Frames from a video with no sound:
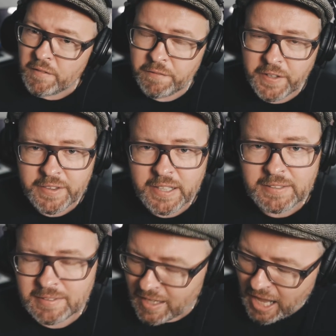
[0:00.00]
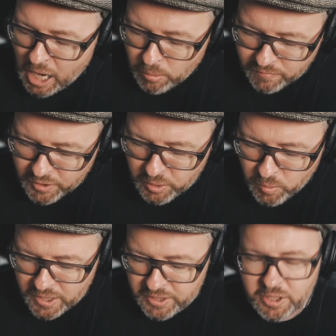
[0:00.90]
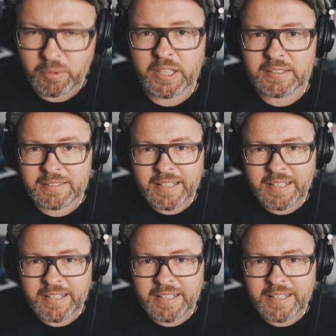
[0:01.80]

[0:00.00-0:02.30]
fitness, however you want to do it.